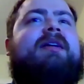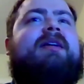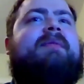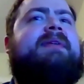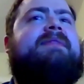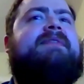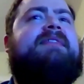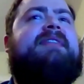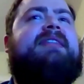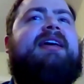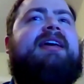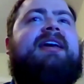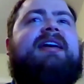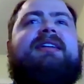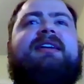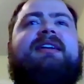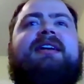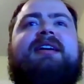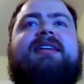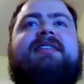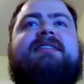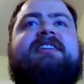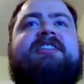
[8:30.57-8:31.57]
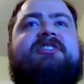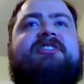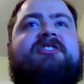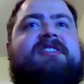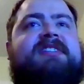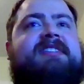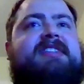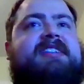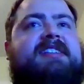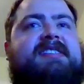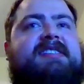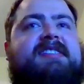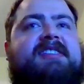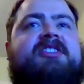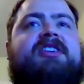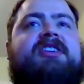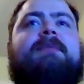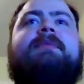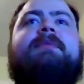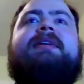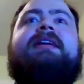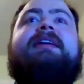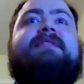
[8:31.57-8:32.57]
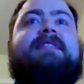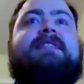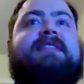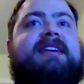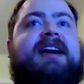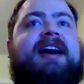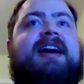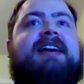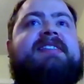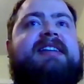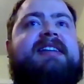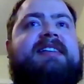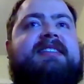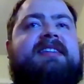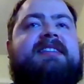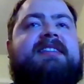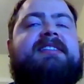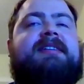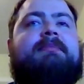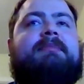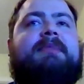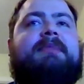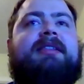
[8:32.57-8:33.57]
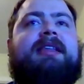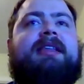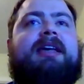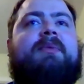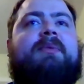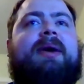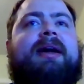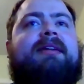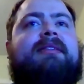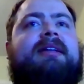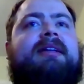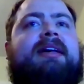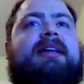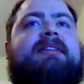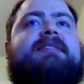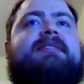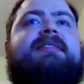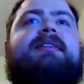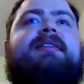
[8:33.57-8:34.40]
even like digital citizenship even ties into something like Wakelet,